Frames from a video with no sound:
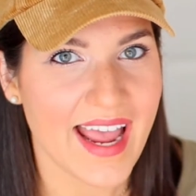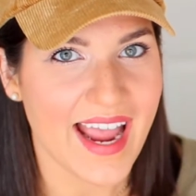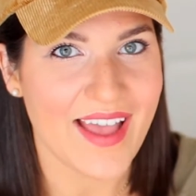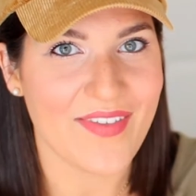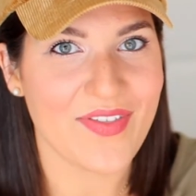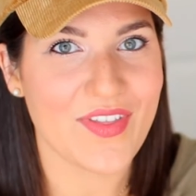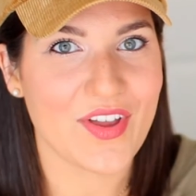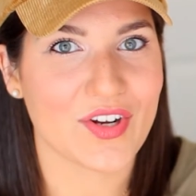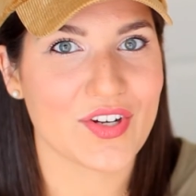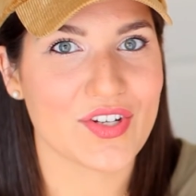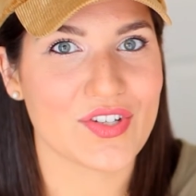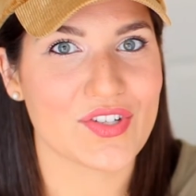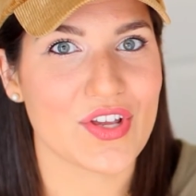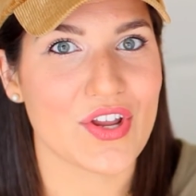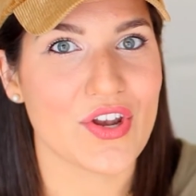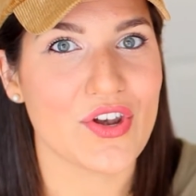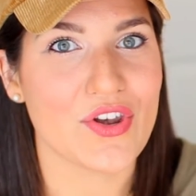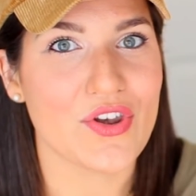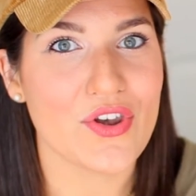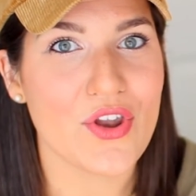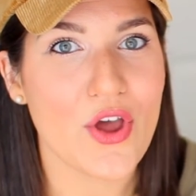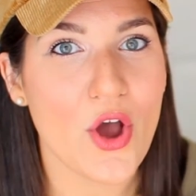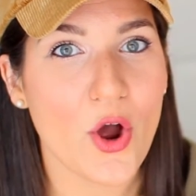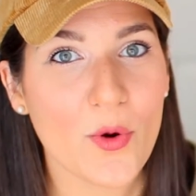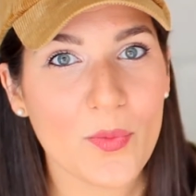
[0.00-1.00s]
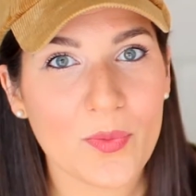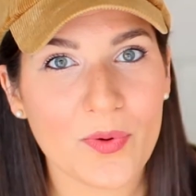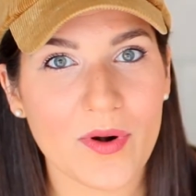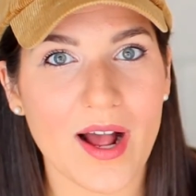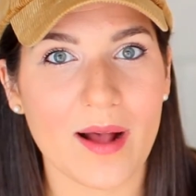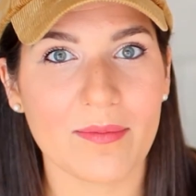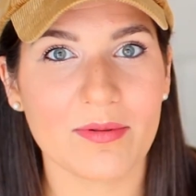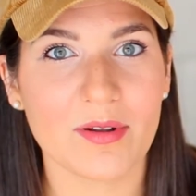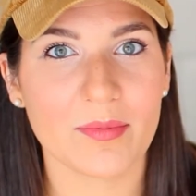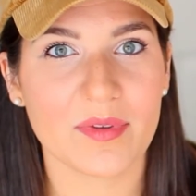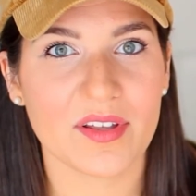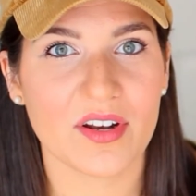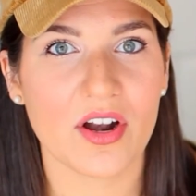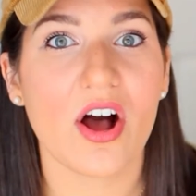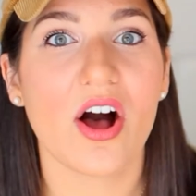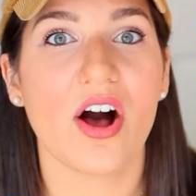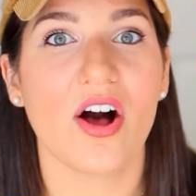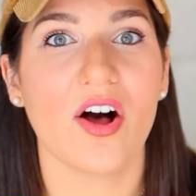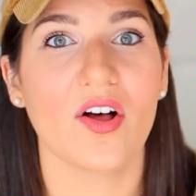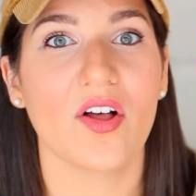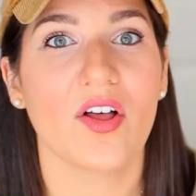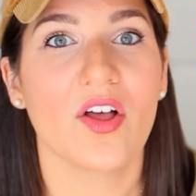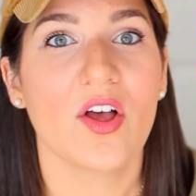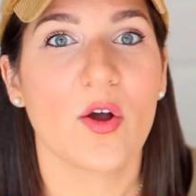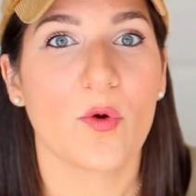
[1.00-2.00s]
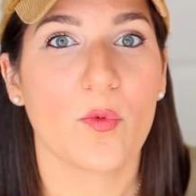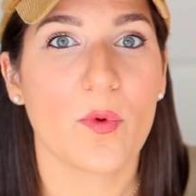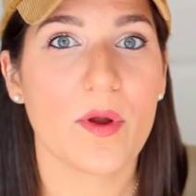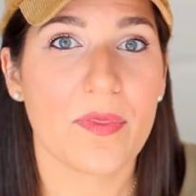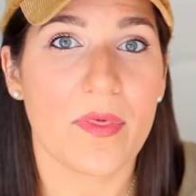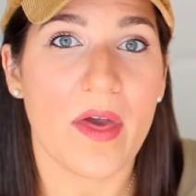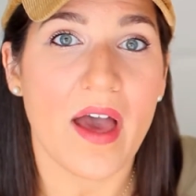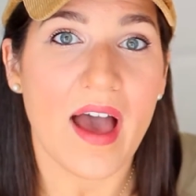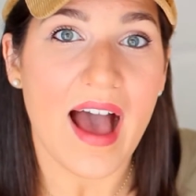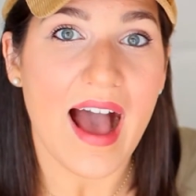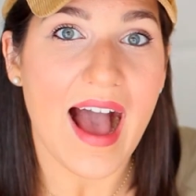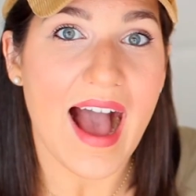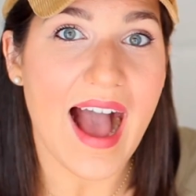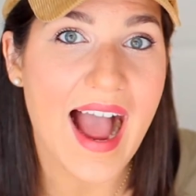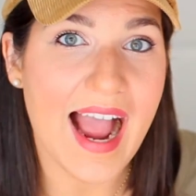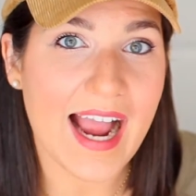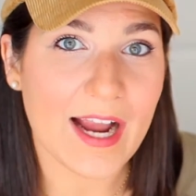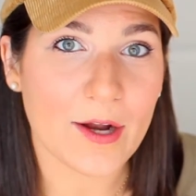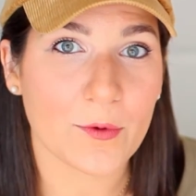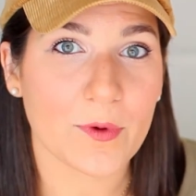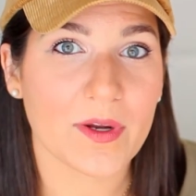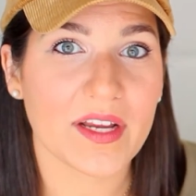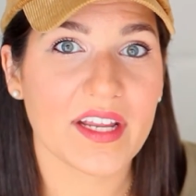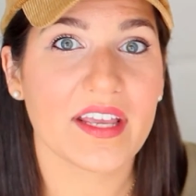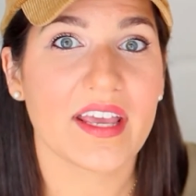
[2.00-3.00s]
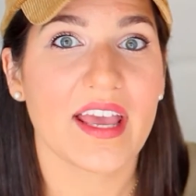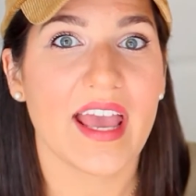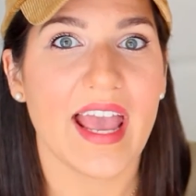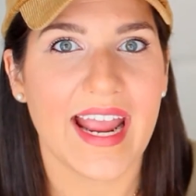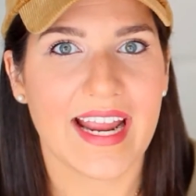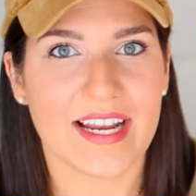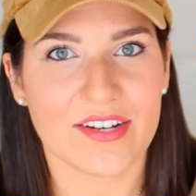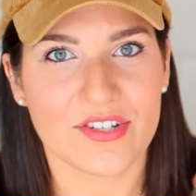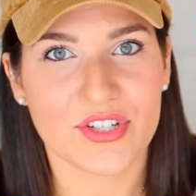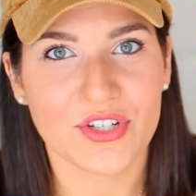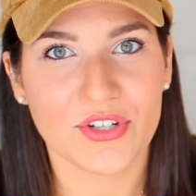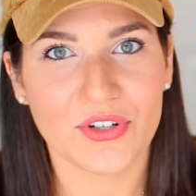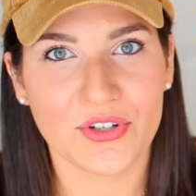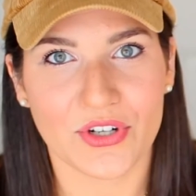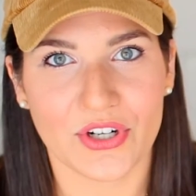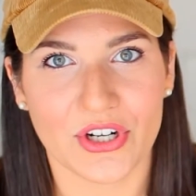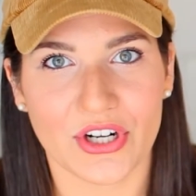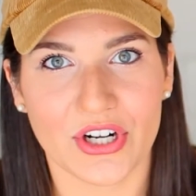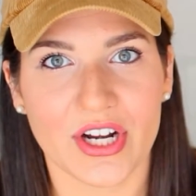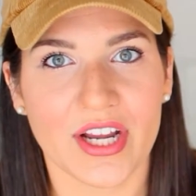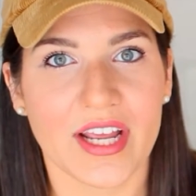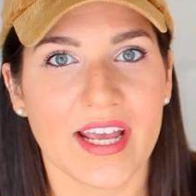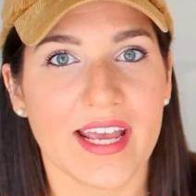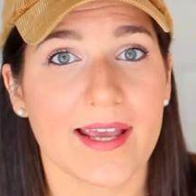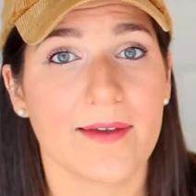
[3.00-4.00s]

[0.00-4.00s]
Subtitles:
and there is no problem at all with hiring a tutor.